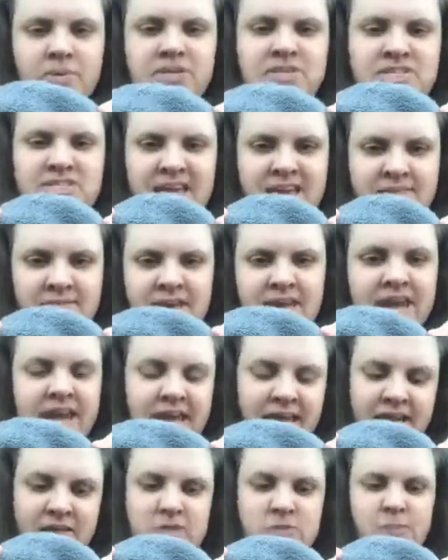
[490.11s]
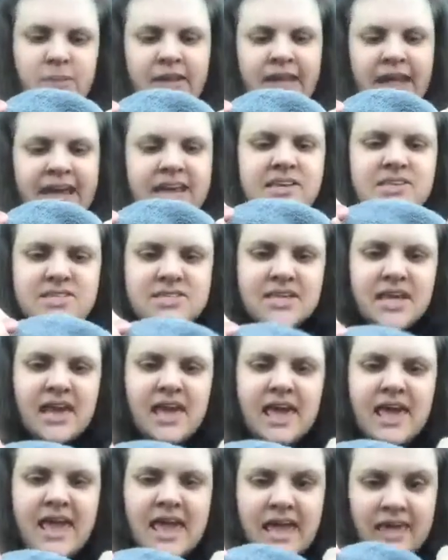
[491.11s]
save it in its place
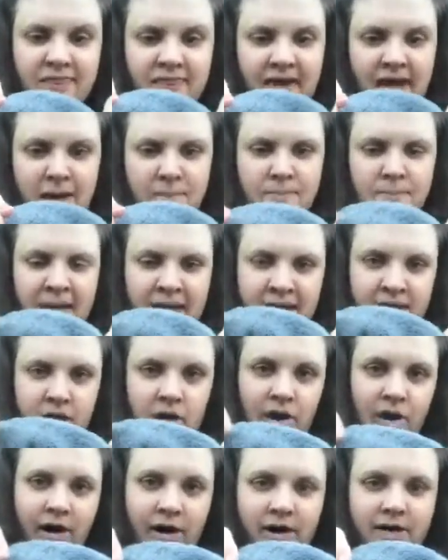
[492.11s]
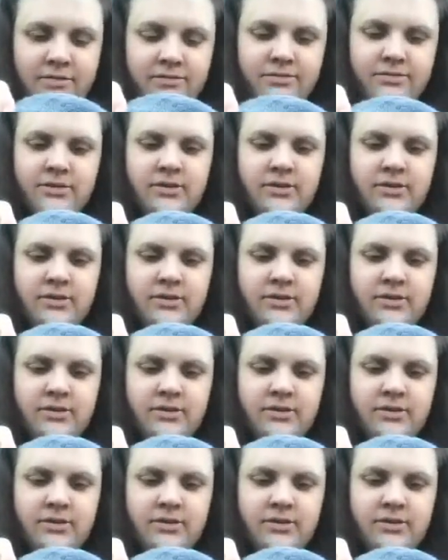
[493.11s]
in that bent curve.